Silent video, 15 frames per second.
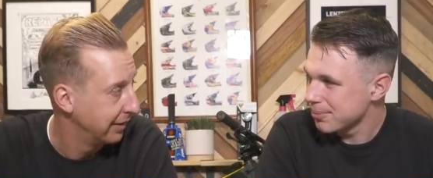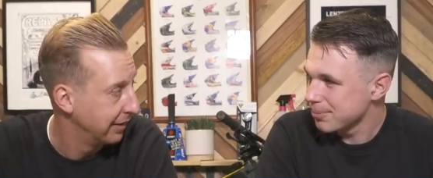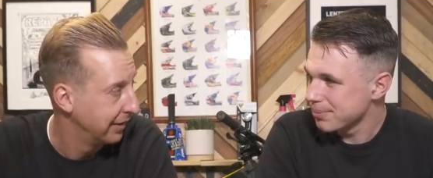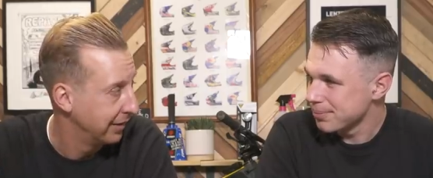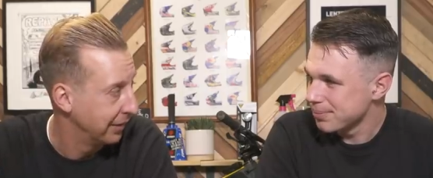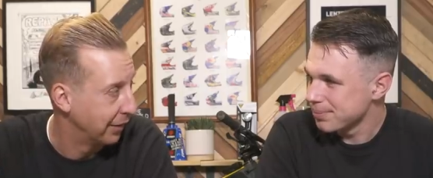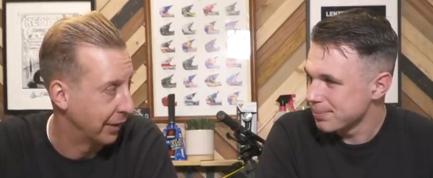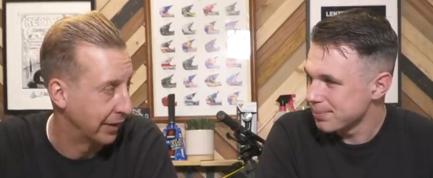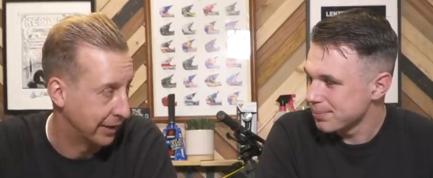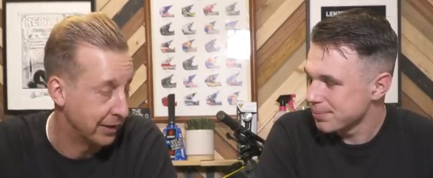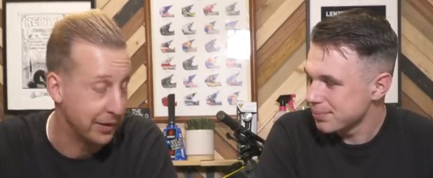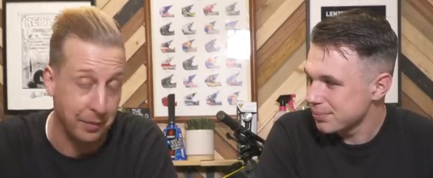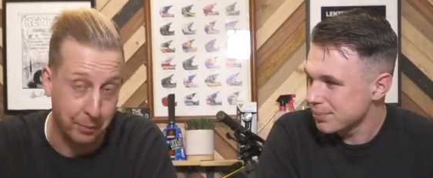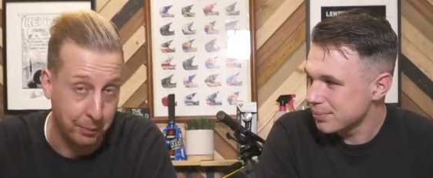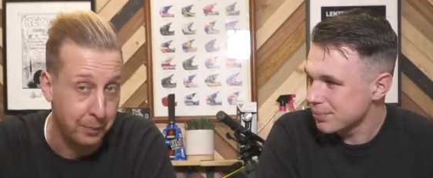Speaker 1: Mm. Like, it's
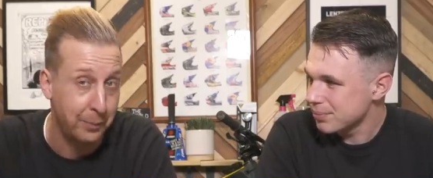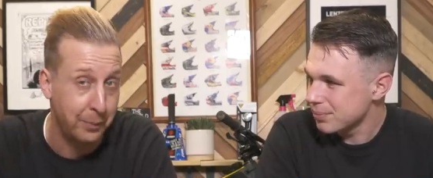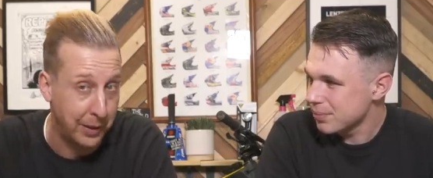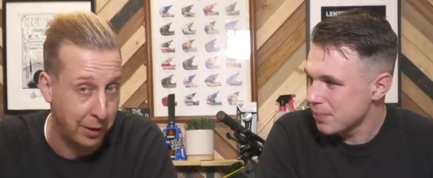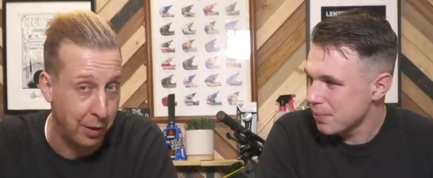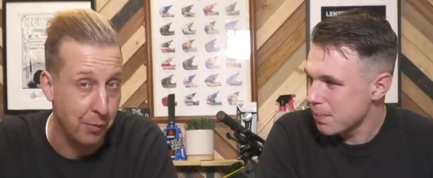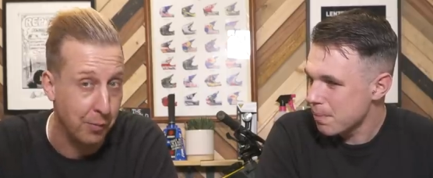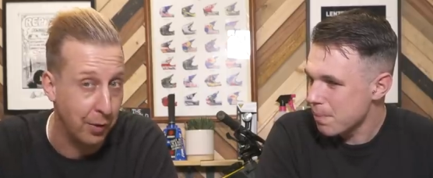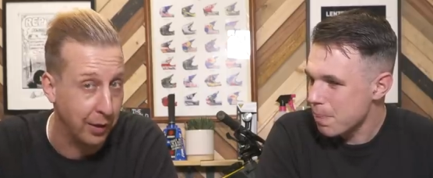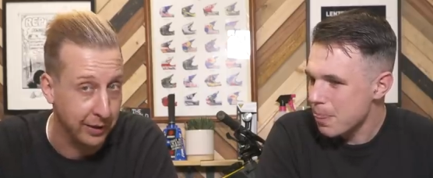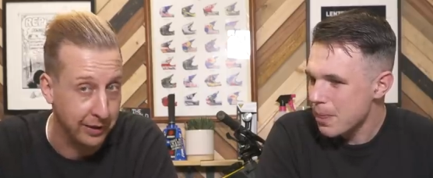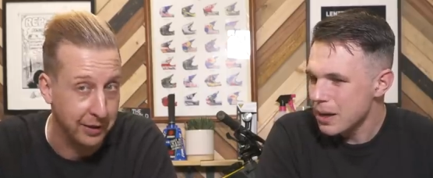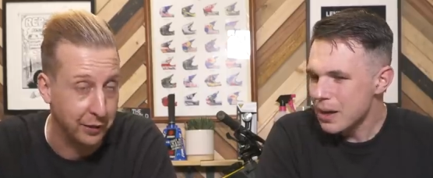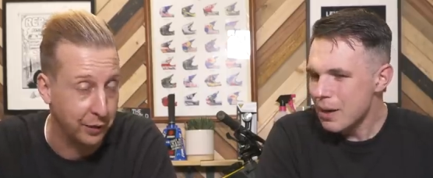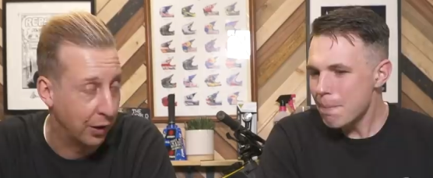a big old bike.
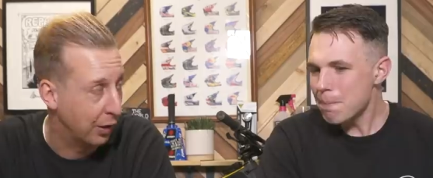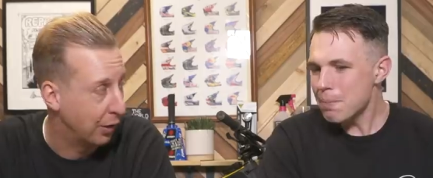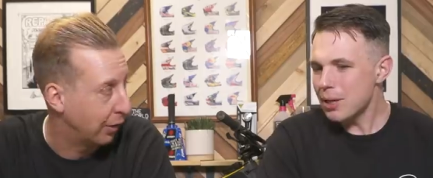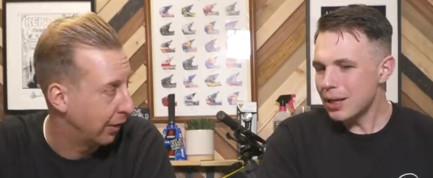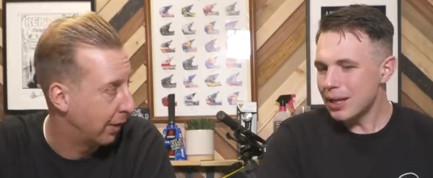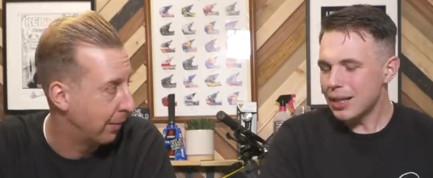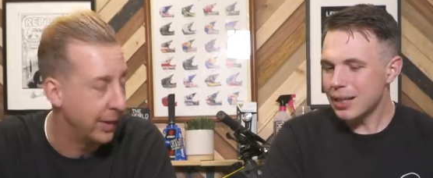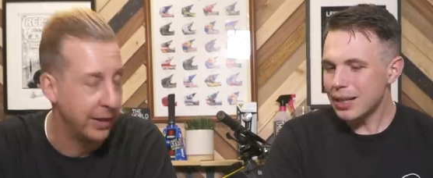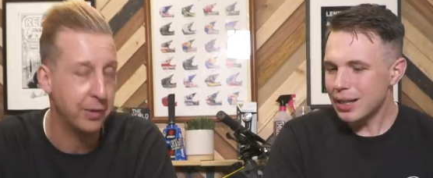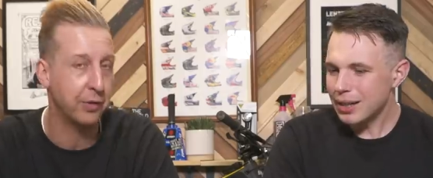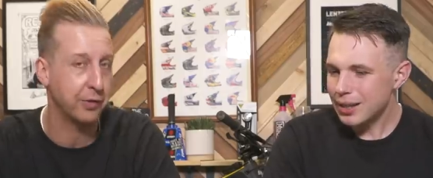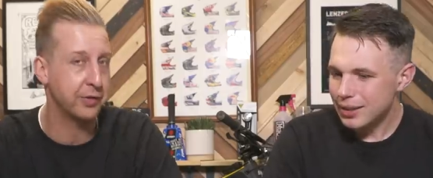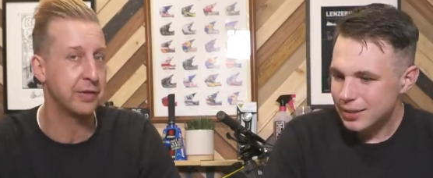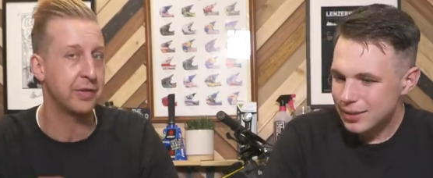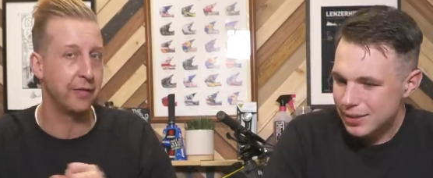There's a lot, I mean,
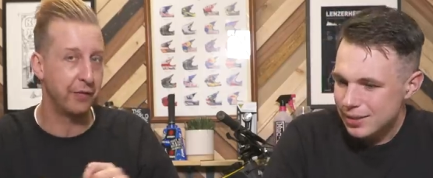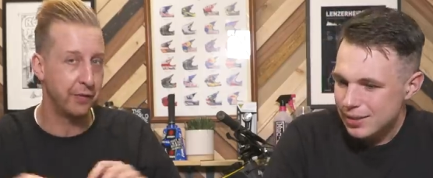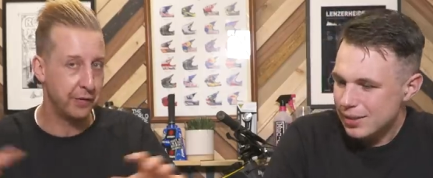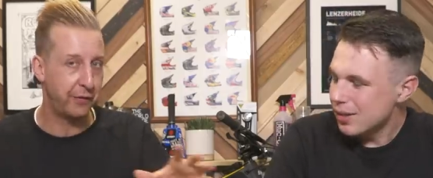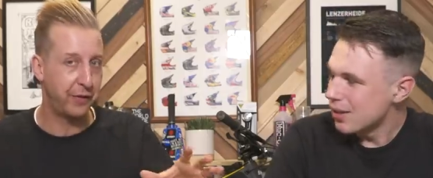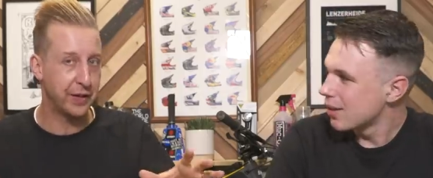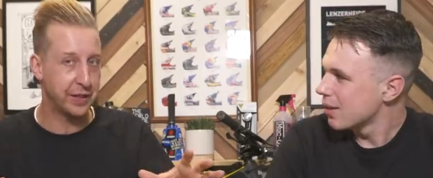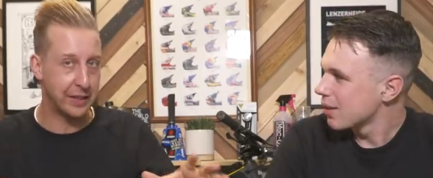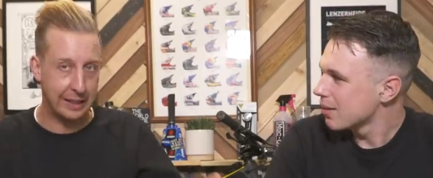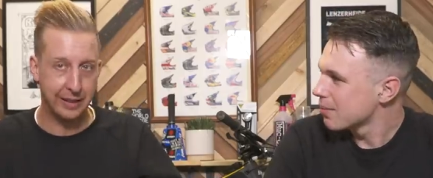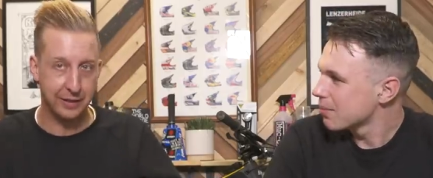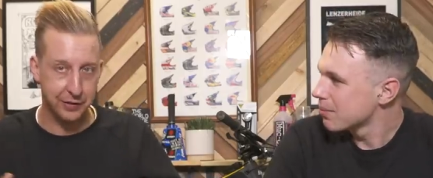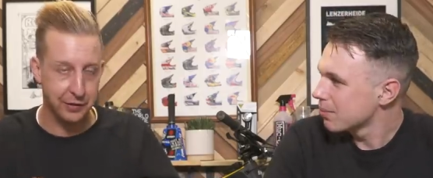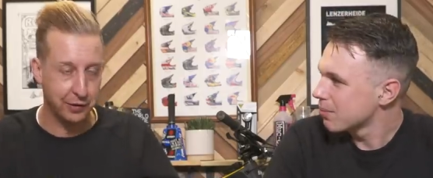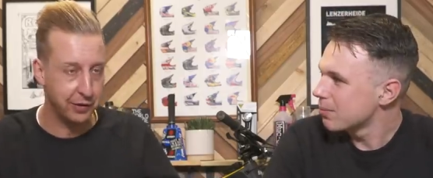not physically in
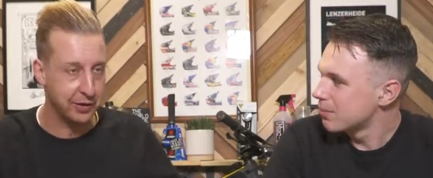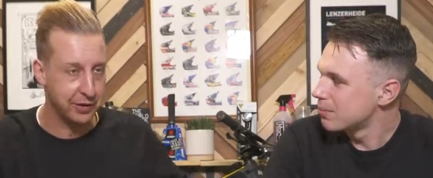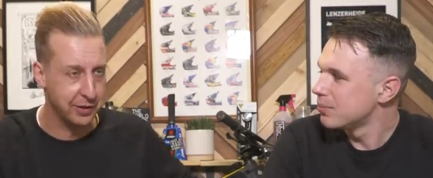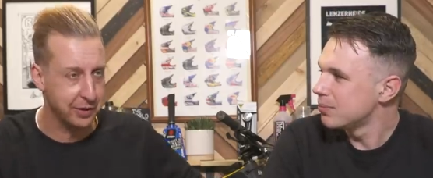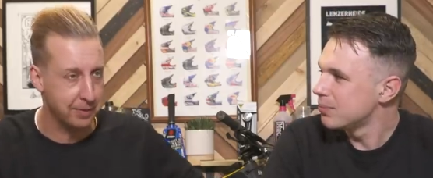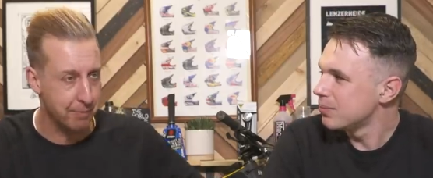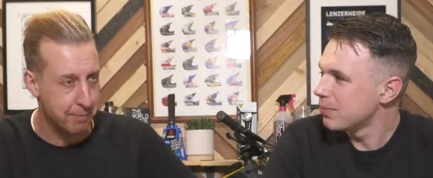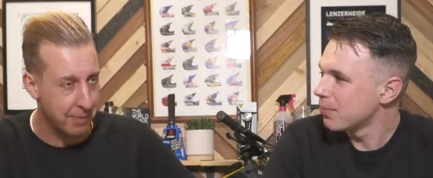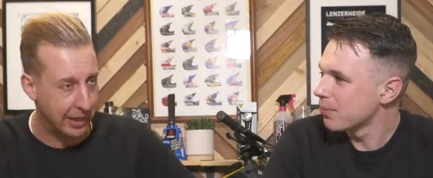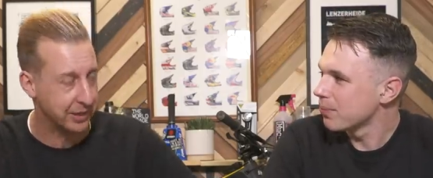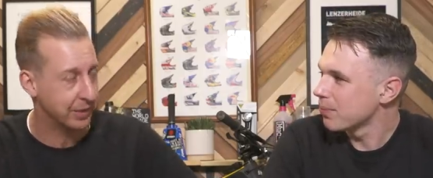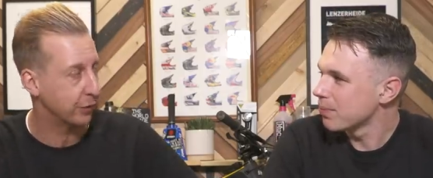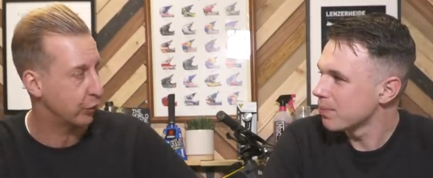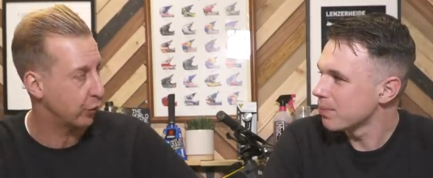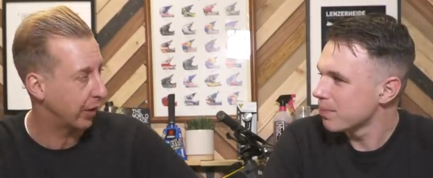the size, mm. it's a
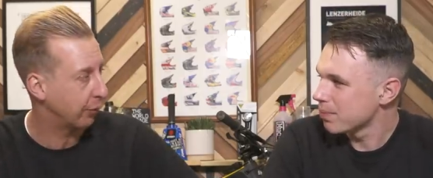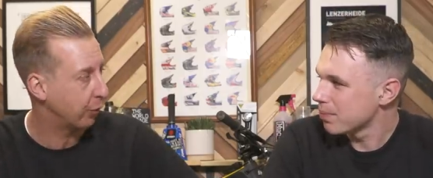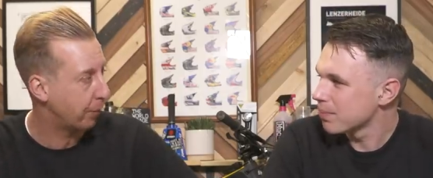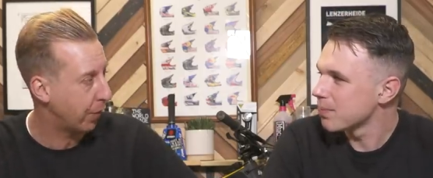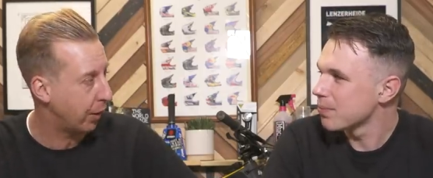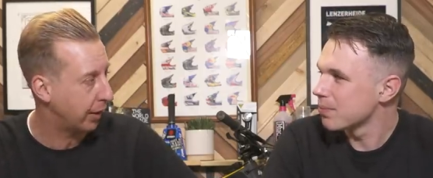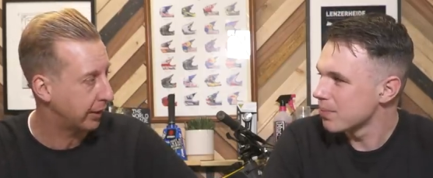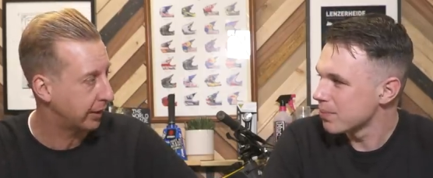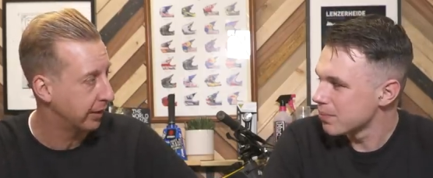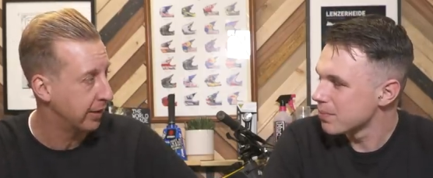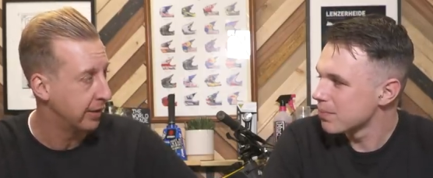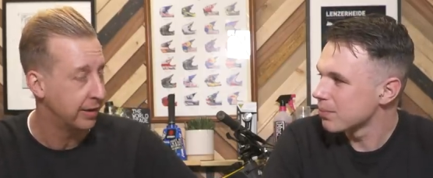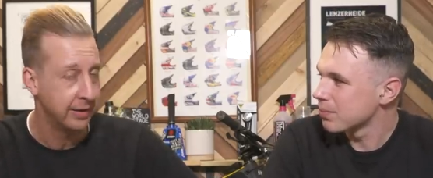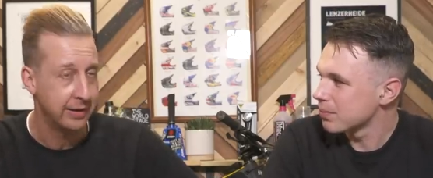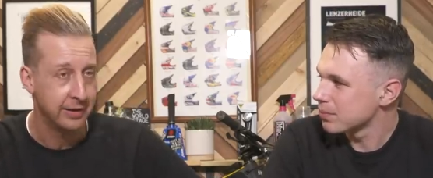massive travel bike. Mm.
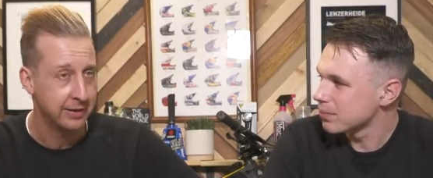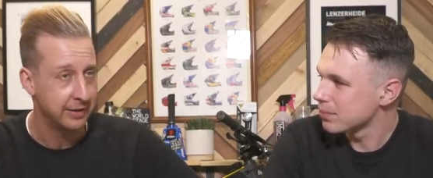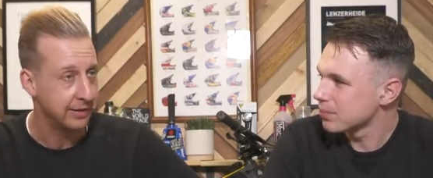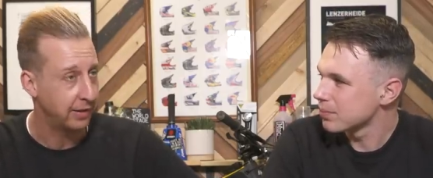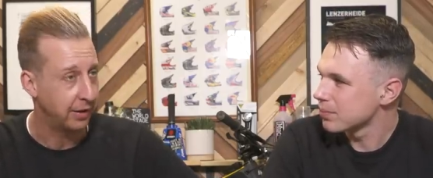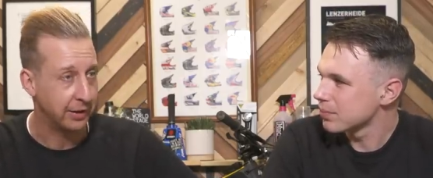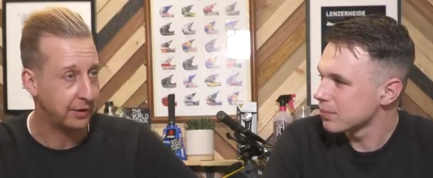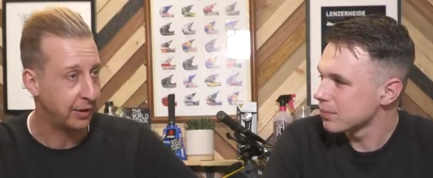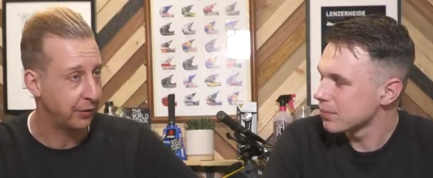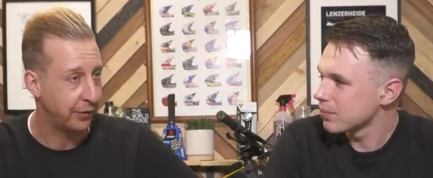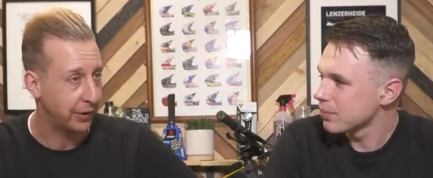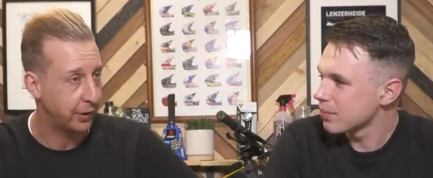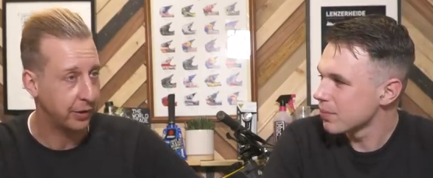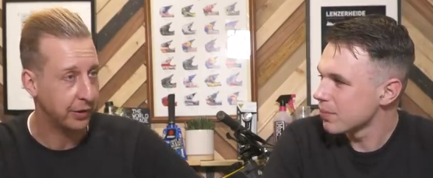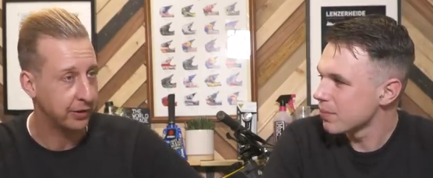I don't
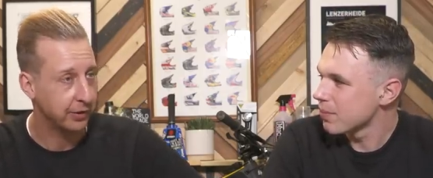think I